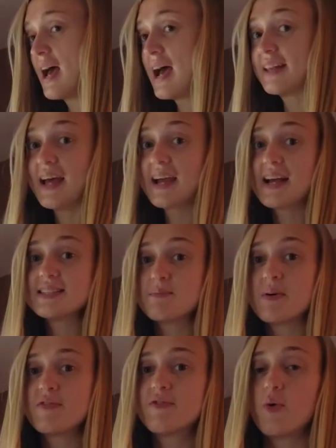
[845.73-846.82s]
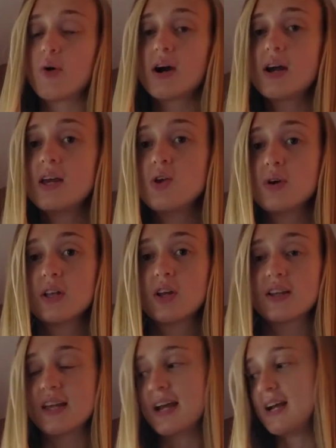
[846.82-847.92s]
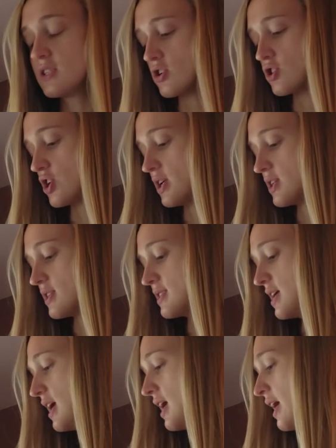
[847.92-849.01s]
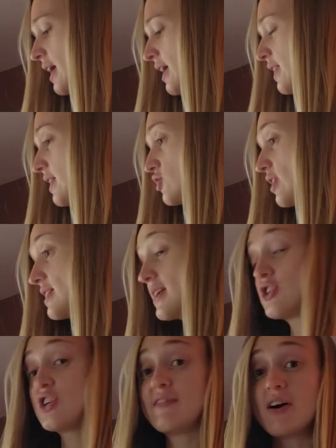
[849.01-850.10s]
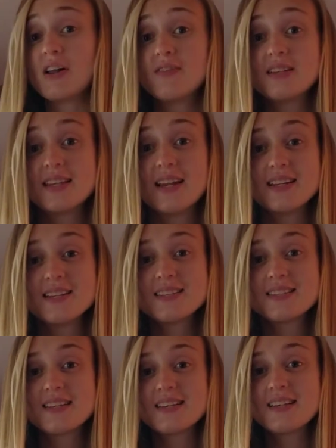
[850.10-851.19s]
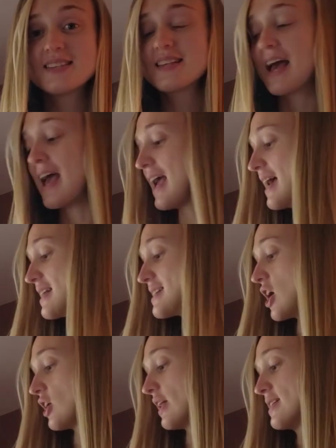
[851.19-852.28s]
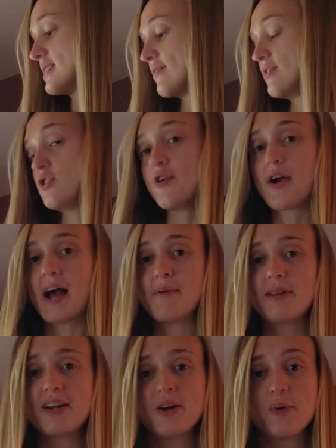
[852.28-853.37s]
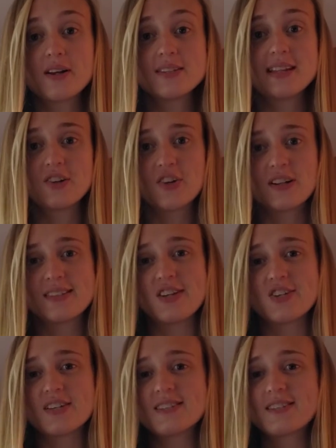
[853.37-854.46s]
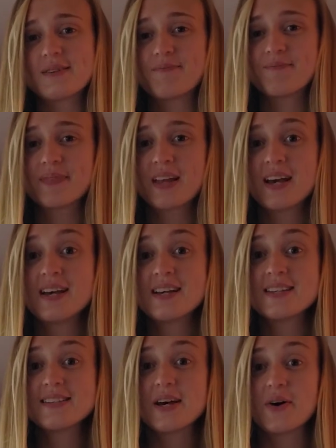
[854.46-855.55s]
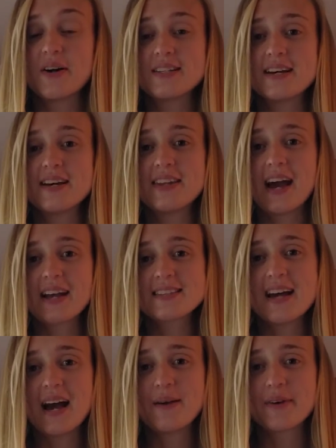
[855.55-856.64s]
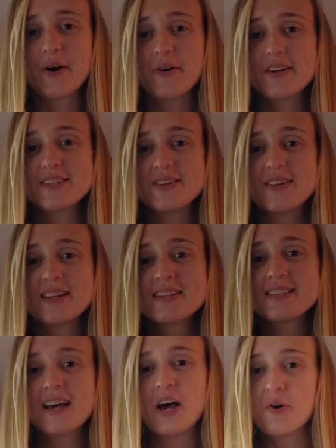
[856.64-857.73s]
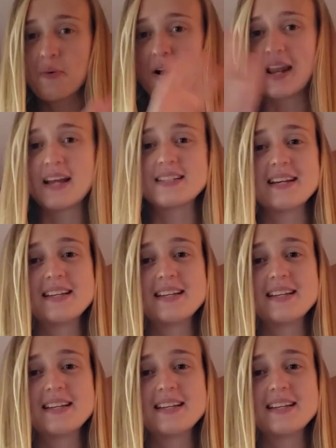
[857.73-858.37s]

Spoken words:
And like I said before, you can look at the answer sheet to see the translation of all of these sentences and our list of new vocabulary words and their translations. So until next time, cohort students, valete